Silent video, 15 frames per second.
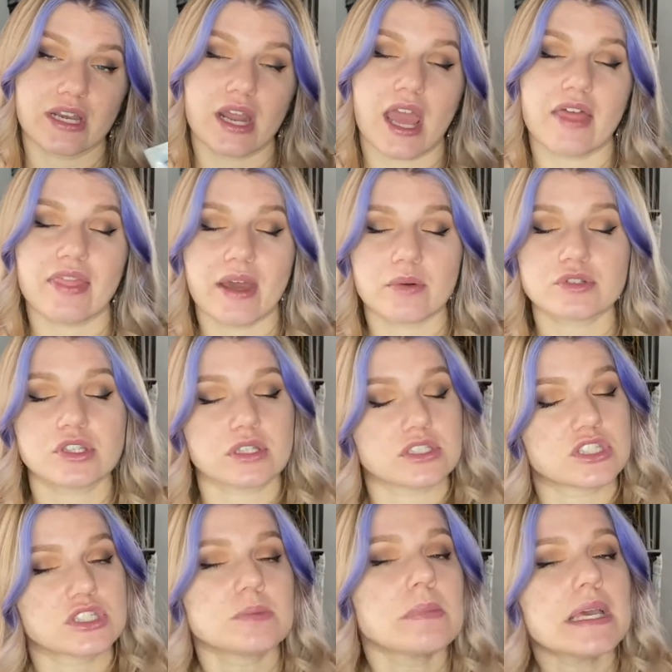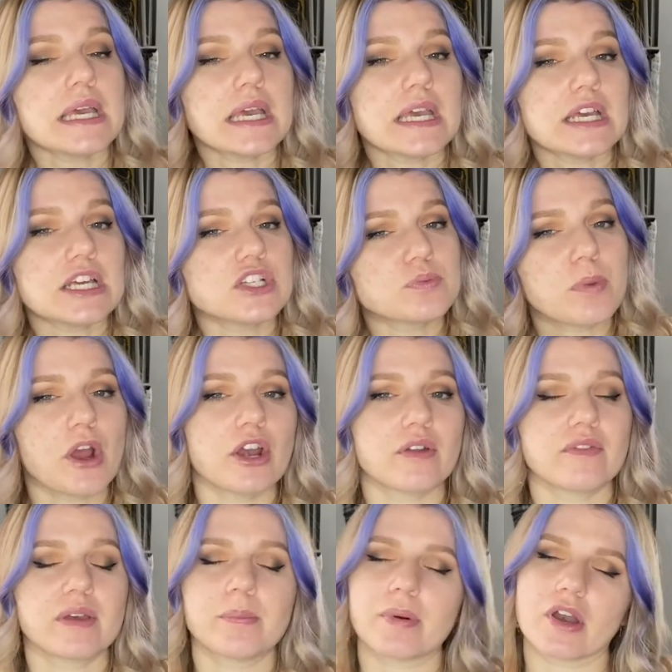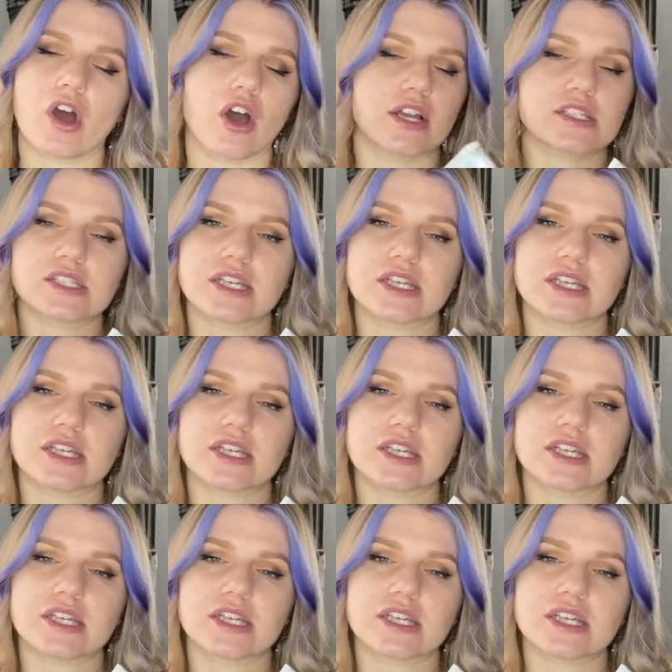and that was a smidge part of it, but honestly,